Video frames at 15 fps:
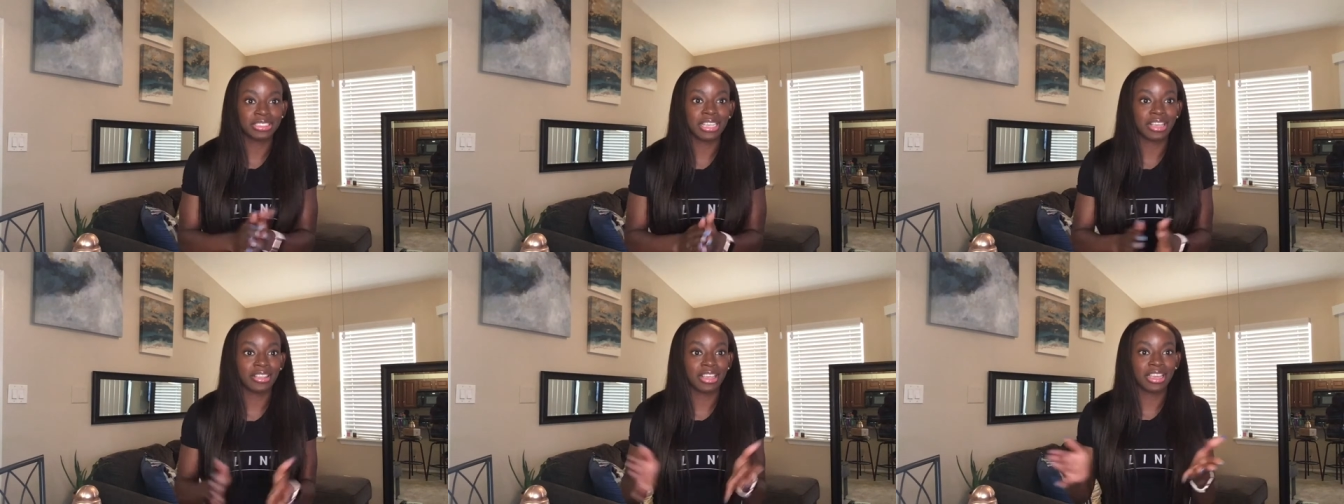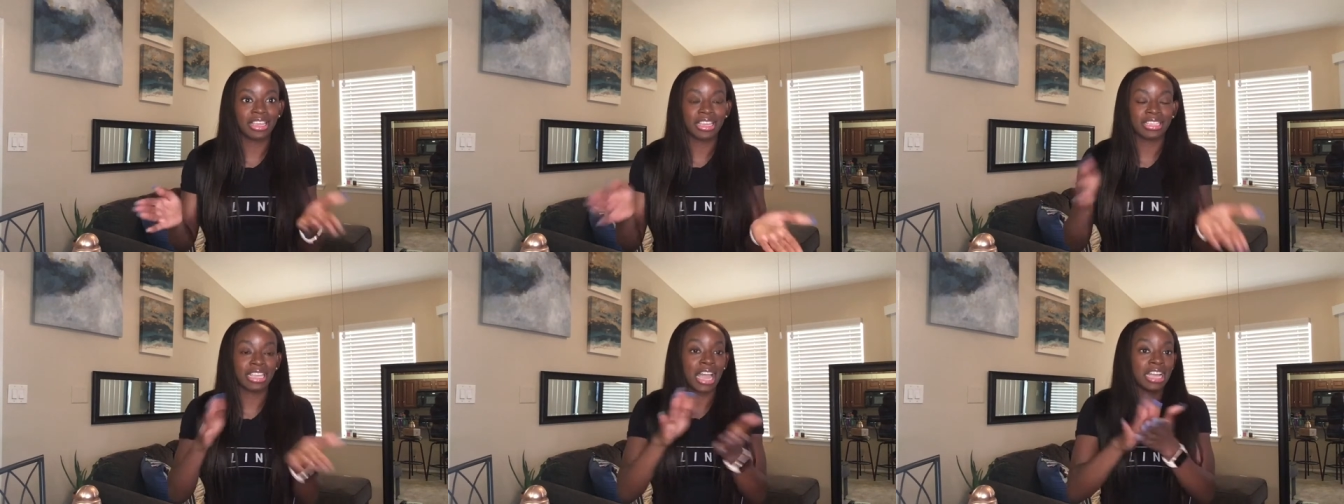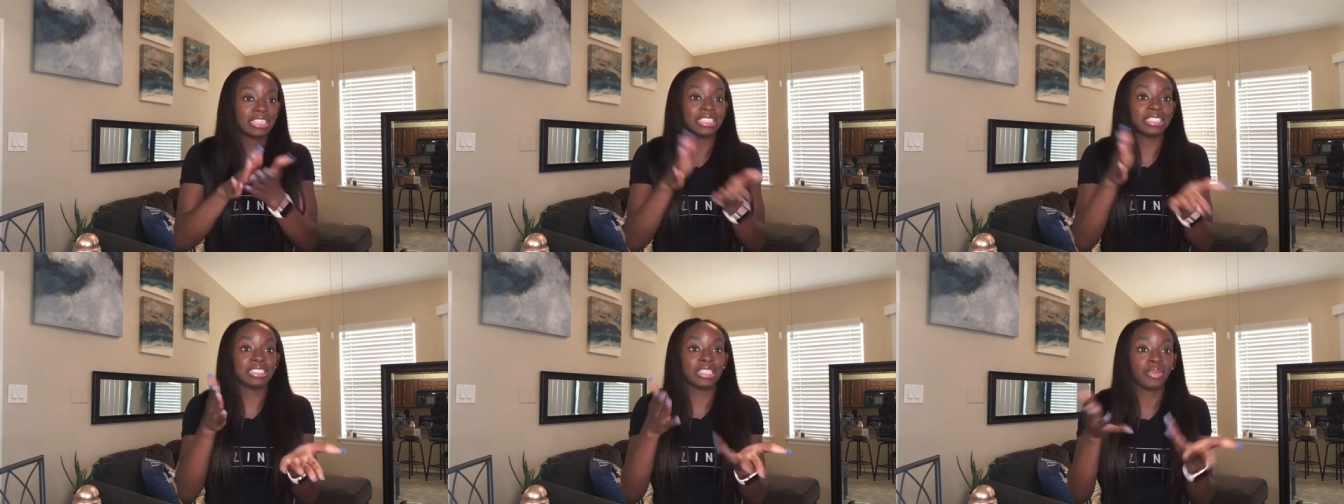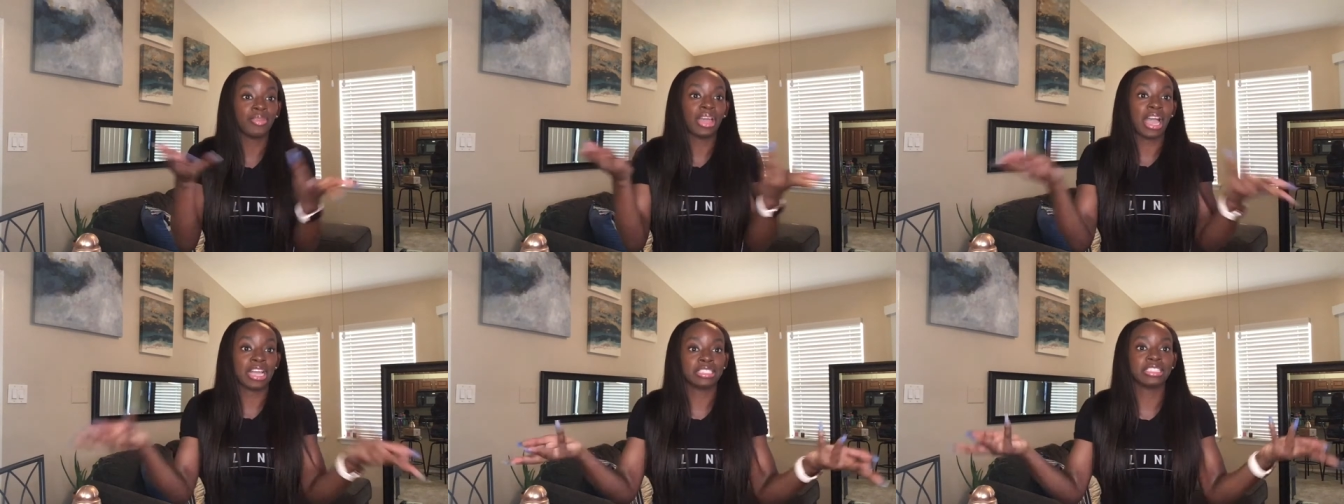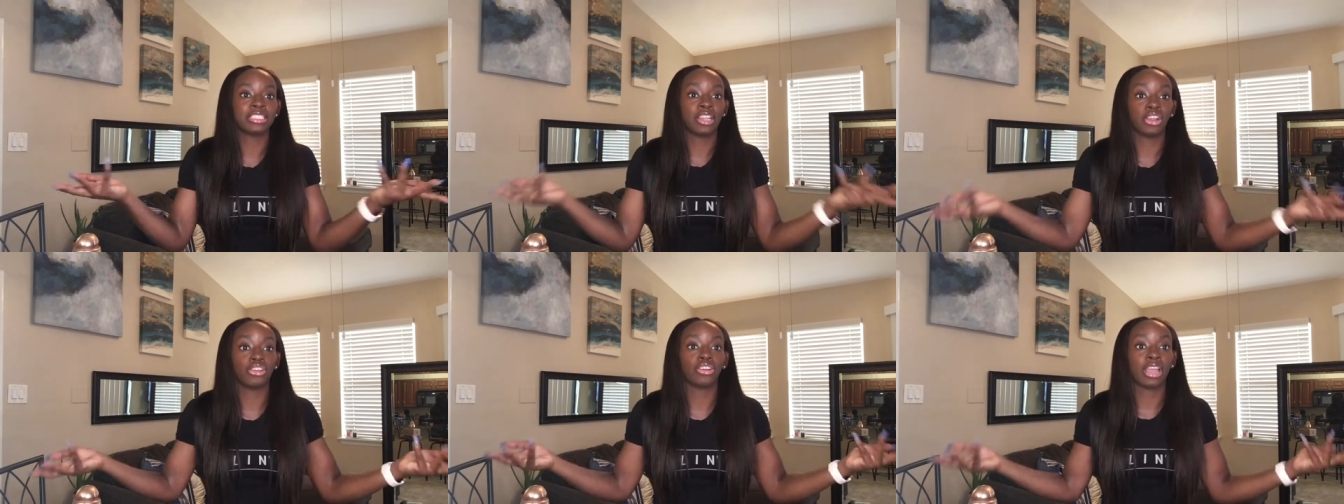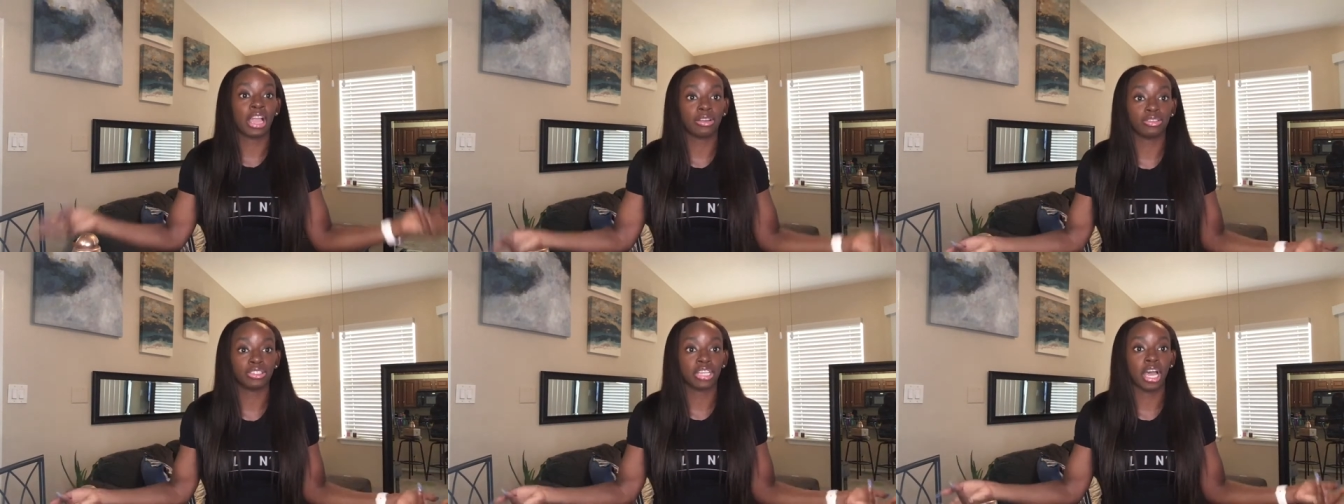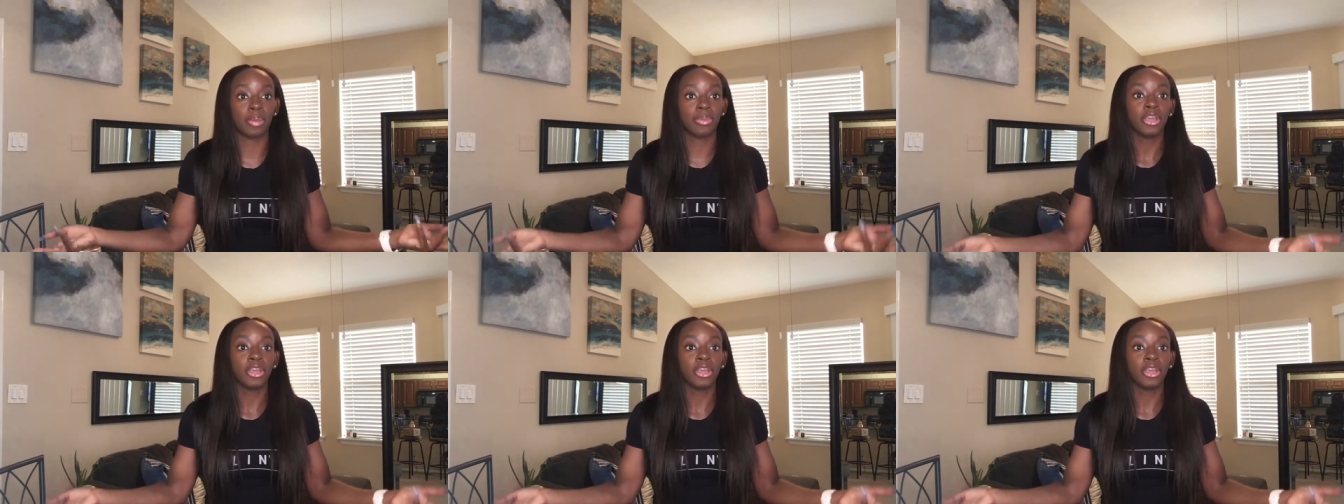not like it's something that has to sit on your countertop.